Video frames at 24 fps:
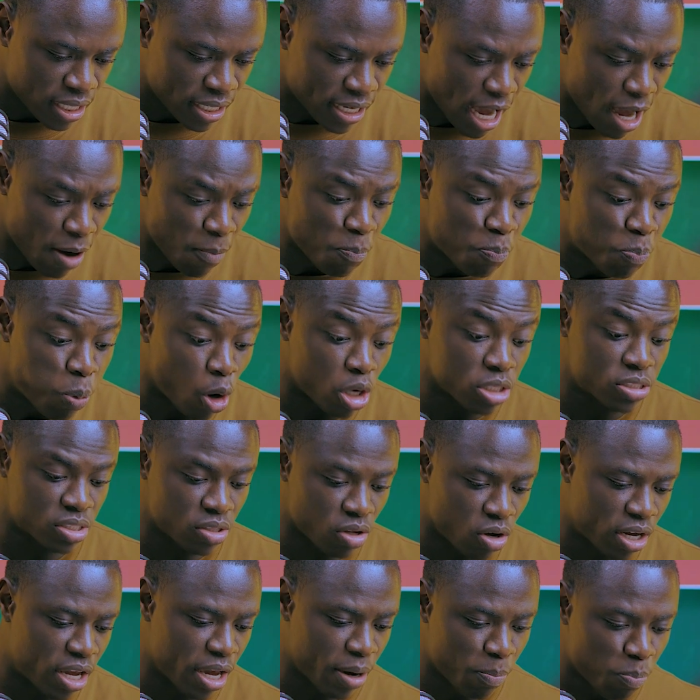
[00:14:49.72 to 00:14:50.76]
Can't
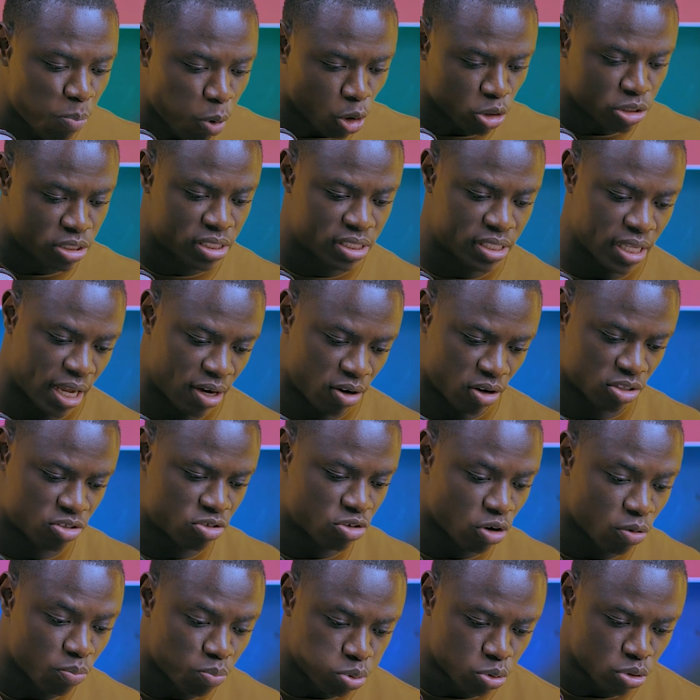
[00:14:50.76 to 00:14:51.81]
boast, okay, boast and not
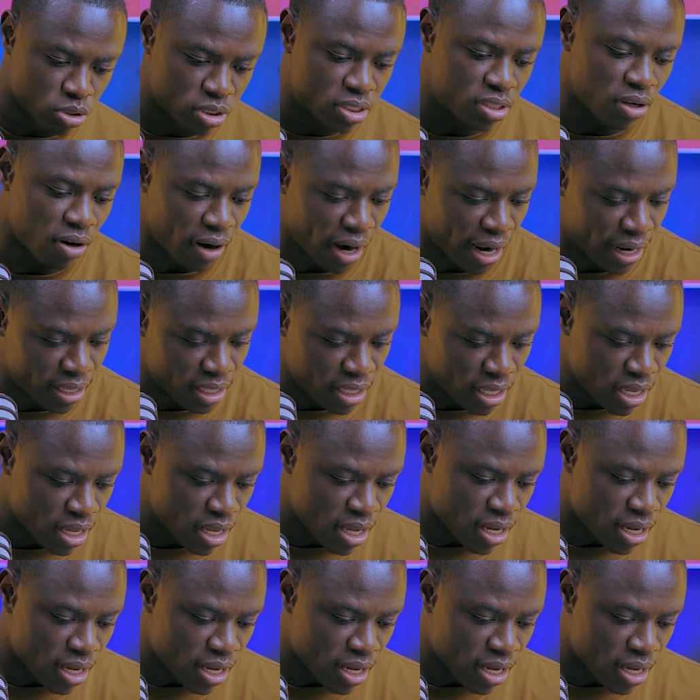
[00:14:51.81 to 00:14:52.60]
throw boost, all right.